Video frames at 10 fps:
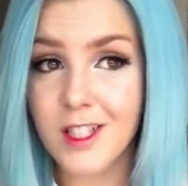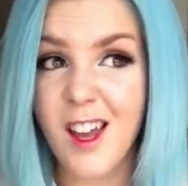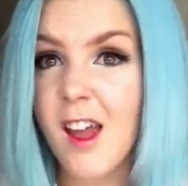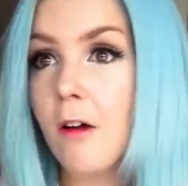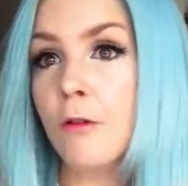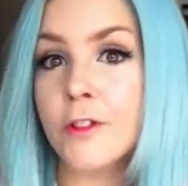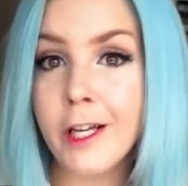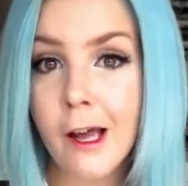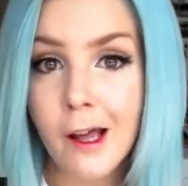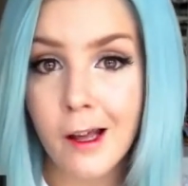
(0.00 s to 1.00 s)
gay old
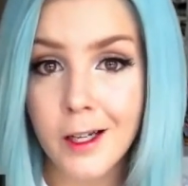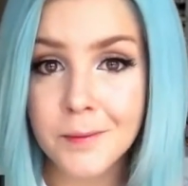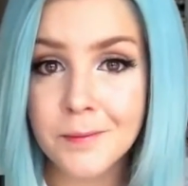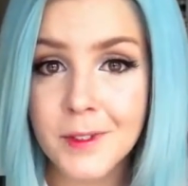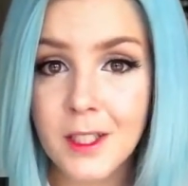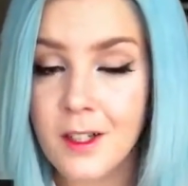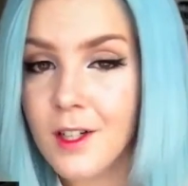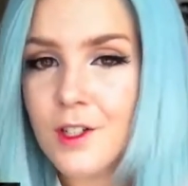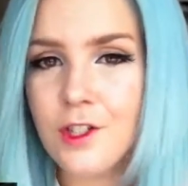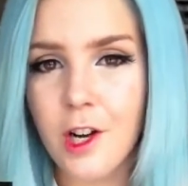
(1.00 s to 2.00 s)
time
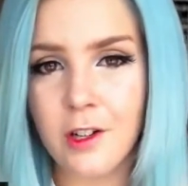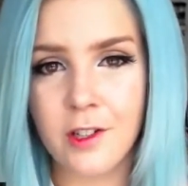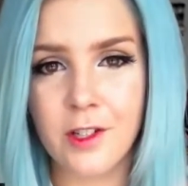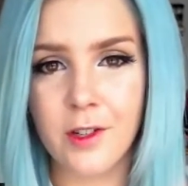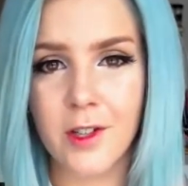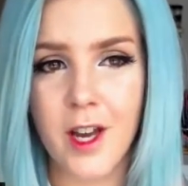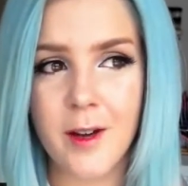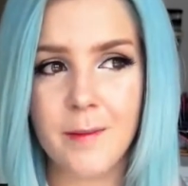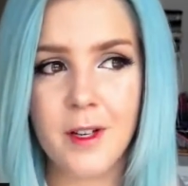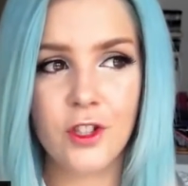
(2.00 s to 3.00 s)
talking to
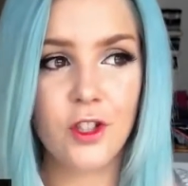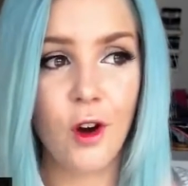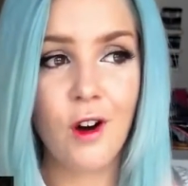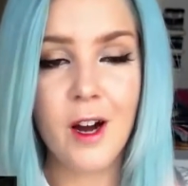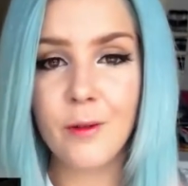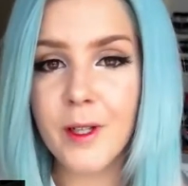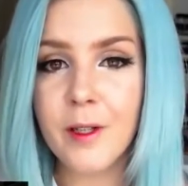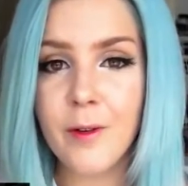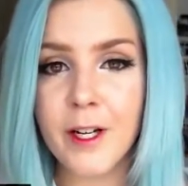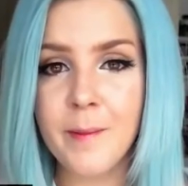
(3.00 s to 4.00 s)
them so I really
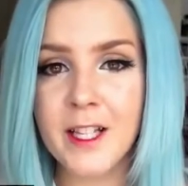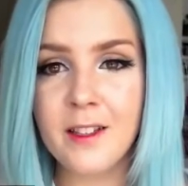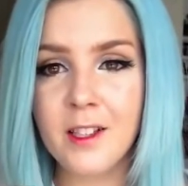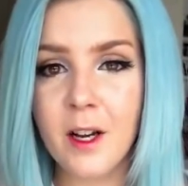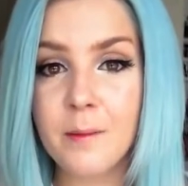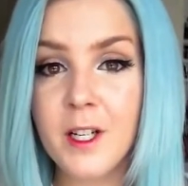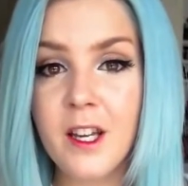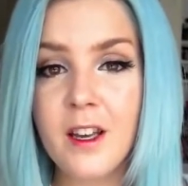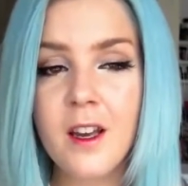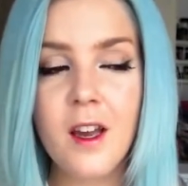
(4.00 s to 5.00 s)
recommend this
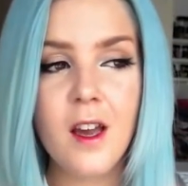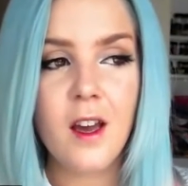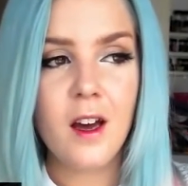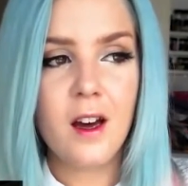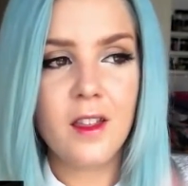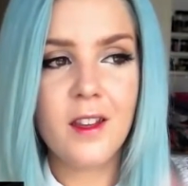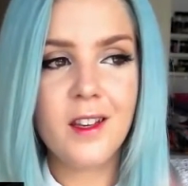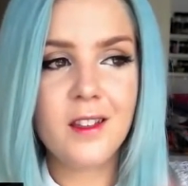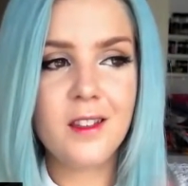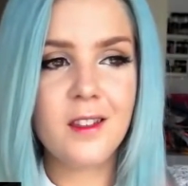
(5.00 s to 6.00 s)
company I
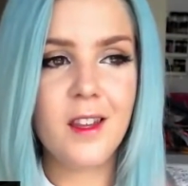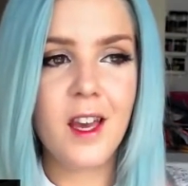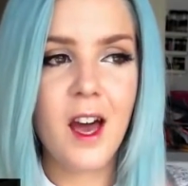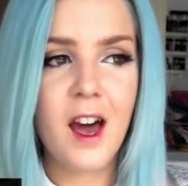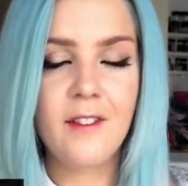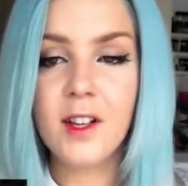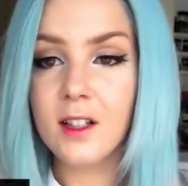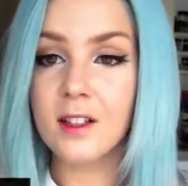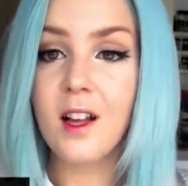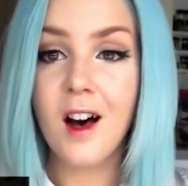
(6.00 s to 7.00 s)
think they have a
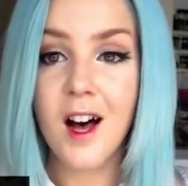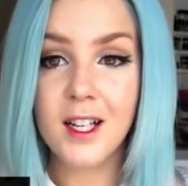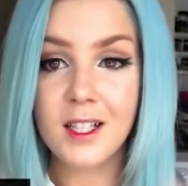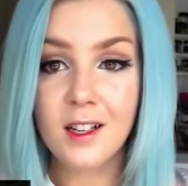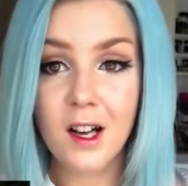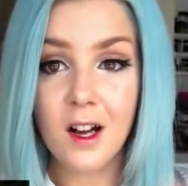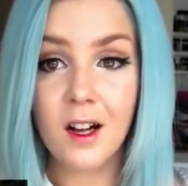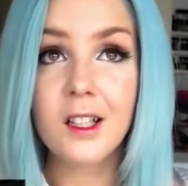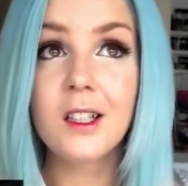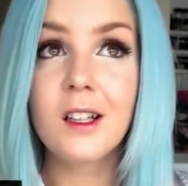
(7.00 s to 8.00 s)
lot
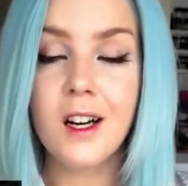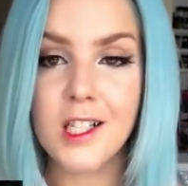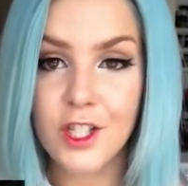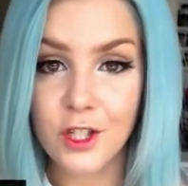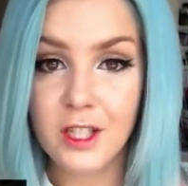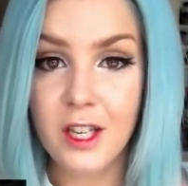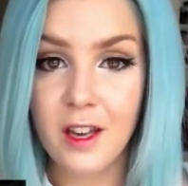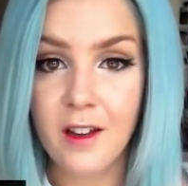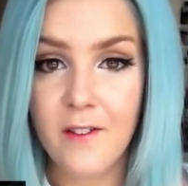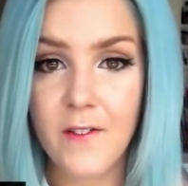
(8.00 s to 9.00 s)
a lot to
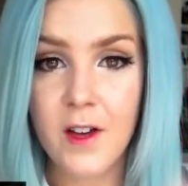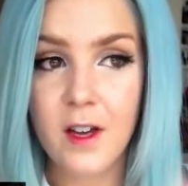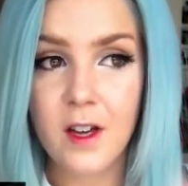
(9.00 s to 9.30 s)
give